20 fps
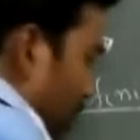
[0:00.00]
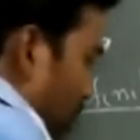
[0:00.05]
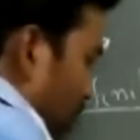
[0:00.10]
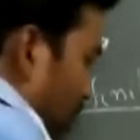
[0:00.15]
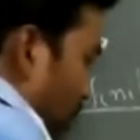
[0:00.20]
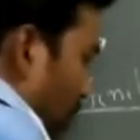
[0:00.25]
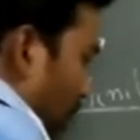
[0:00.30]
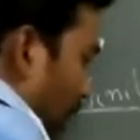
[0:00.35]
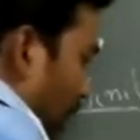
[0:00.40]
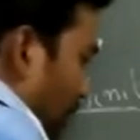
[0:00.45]

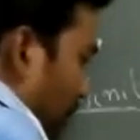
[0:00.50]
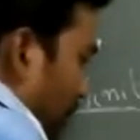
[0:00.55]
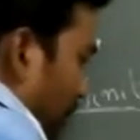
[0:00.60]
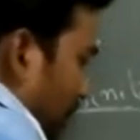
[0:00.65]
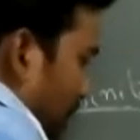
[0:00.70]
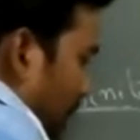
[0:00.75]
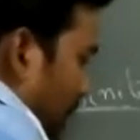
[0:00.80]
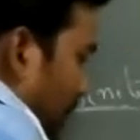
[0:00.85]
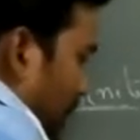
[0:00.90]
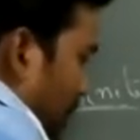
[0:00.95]
So
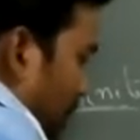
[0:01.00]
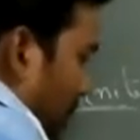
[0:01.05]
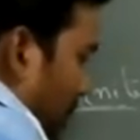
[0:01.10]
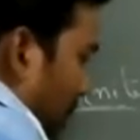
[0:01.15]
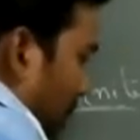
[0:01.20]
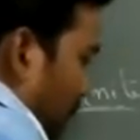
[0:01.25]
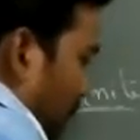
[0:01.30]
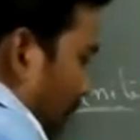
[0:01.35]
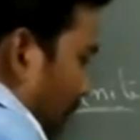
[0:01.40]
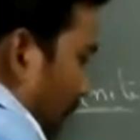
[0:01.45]
representation
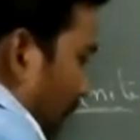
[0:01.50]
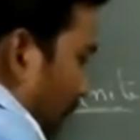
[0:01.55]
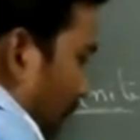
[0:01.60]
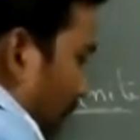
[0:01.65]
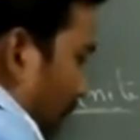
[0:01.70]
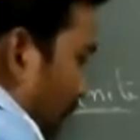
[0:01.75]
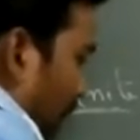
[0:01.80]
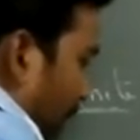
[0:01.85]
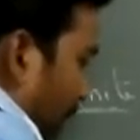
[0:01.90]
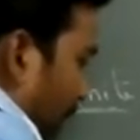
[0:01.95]
of
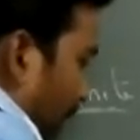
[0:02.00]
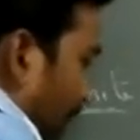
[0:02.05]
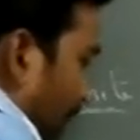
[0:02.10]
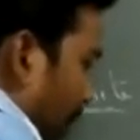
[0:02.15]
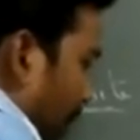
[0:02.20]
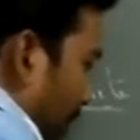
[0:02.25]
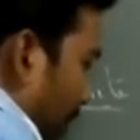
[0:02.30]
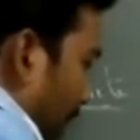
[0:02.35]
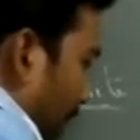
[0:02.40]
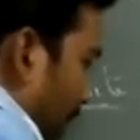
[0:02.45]
line
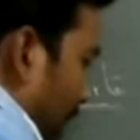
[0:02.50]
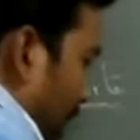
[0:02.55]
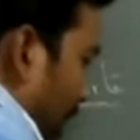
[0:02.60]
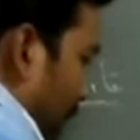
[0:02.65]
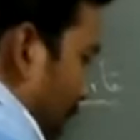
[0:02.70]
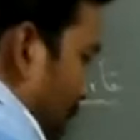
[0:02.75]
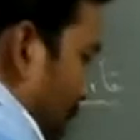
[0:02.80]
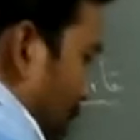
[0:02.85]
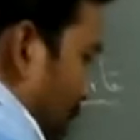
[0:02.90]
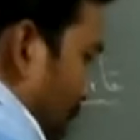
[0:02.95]
AB
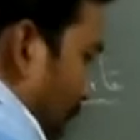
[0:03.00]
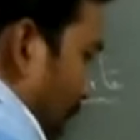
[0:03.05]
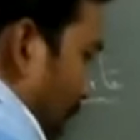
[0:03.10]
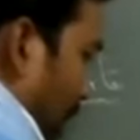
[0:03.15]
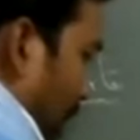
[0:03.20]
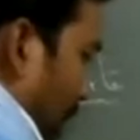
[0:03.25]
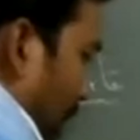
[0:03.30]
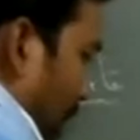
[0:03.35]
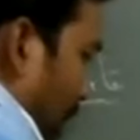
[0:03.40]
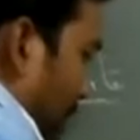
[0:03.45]
is
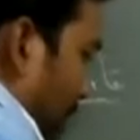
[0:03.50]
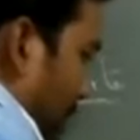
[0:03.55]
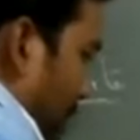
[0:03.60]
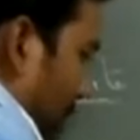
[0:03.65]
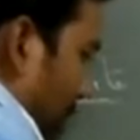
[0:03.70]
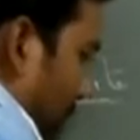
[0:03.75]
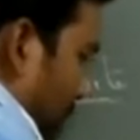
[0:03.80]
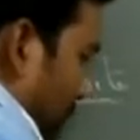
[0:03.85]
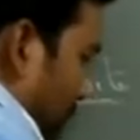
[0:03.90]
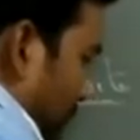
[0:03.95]
like
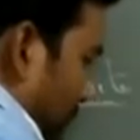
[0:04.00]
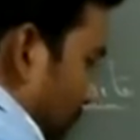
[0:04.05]
this.